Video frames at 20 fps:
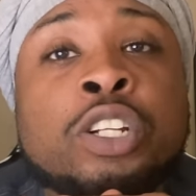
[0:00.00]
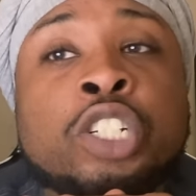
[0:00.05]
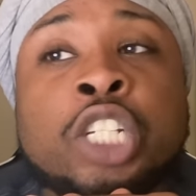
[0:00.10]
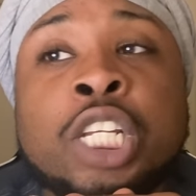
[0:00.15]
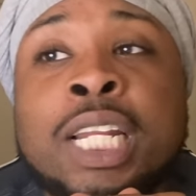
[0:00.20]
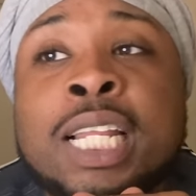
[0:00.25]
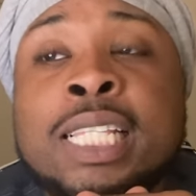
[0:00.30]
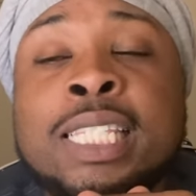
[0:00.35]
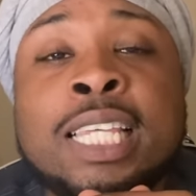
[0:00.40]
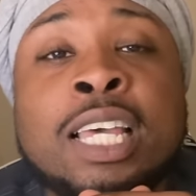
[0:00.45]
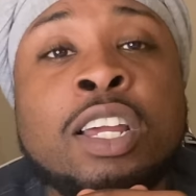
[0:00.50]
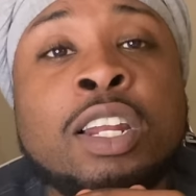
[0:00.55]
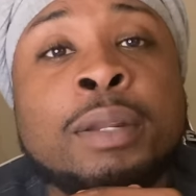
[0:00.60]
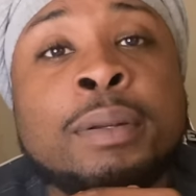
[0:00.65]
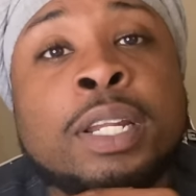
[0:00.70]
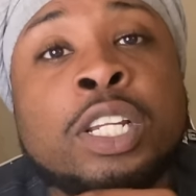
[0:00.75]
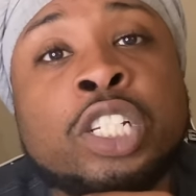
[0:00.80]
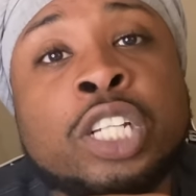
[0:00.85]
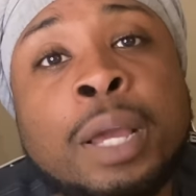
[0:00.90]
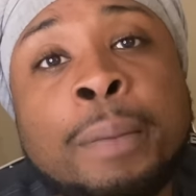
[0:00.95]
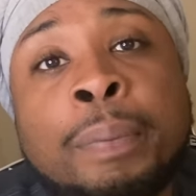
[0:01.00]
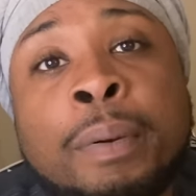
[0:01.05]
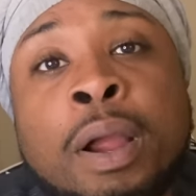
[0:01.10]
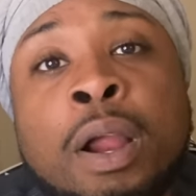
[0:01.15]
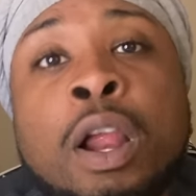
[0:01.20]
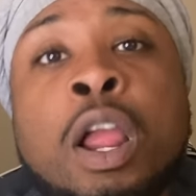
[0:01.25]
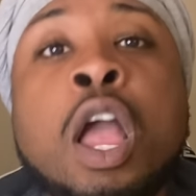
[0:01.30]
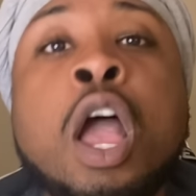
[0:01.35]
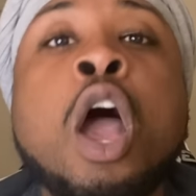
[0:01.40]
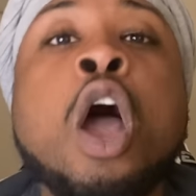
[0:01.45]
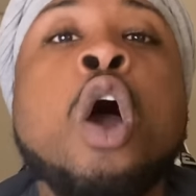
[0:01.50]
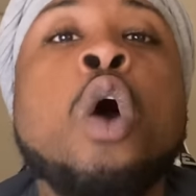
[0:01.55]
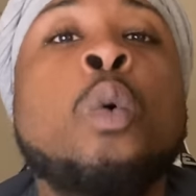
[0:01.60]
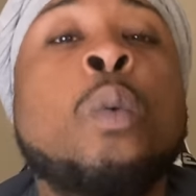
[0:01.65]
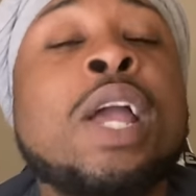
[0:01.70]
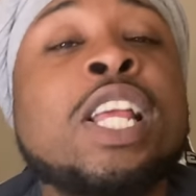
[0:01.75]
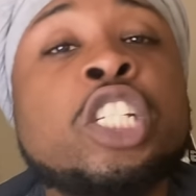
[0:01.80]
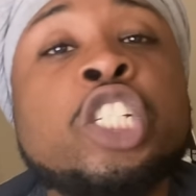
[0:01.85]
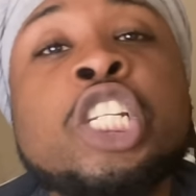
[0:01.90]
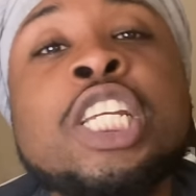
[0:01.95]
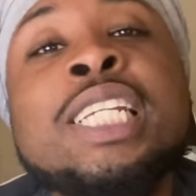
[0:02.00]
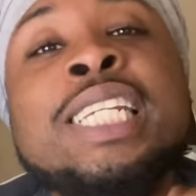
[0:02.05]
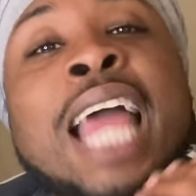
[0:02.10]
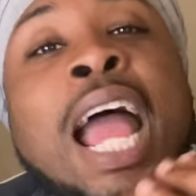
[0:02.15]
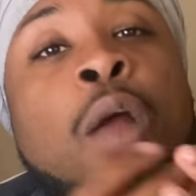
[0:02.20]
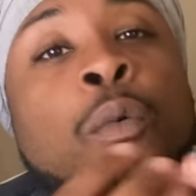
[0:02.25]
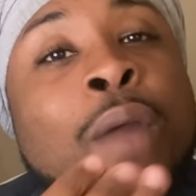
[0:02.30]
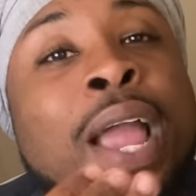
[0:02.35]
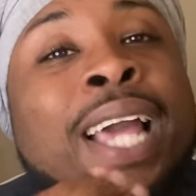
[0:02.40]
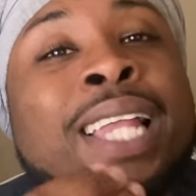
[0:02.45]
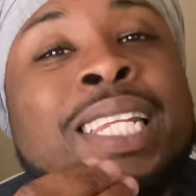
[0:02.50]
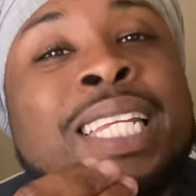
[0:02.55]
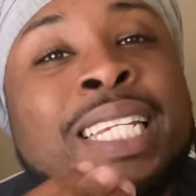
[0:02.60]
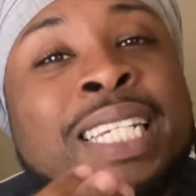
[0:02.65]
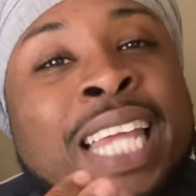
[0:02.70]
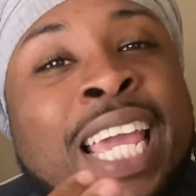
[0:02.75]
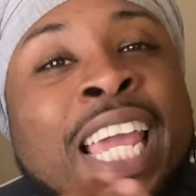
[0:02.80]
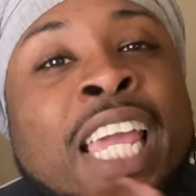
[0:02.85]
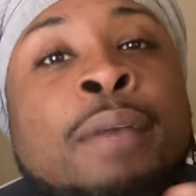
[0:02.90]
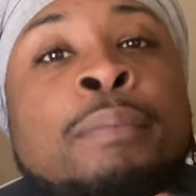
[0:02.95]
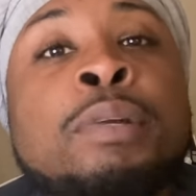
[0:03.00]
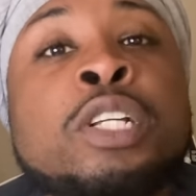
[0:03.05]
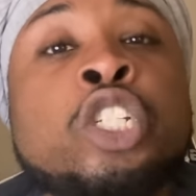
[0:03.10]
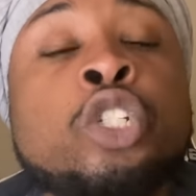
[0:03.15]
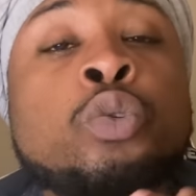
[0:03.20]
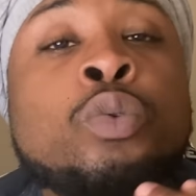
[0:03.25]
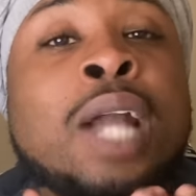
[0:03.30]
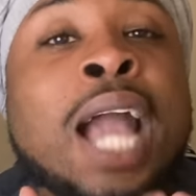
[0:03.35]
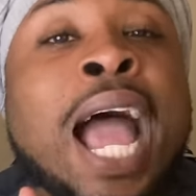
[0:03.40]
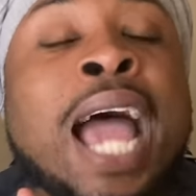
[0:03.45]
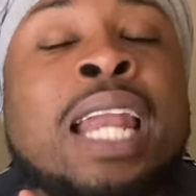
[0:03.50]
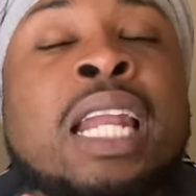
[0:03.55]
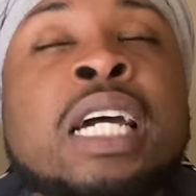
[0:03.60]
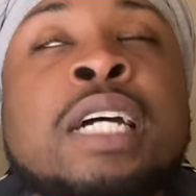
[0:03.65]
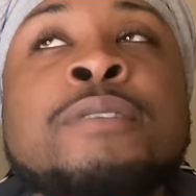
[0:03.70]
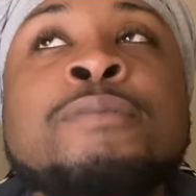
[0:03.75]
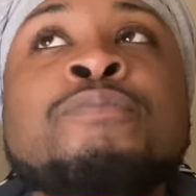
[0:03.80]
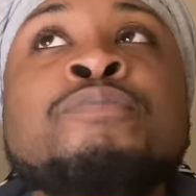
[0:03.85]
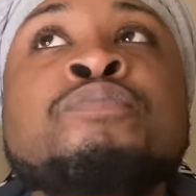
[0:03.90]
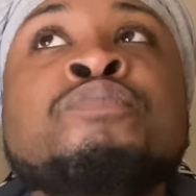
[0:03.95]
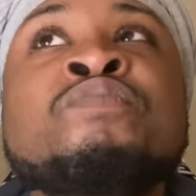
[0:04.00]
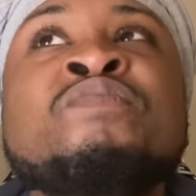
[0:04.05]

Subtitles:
She didn't tell them to jump her, which she directly didn't, but you kind of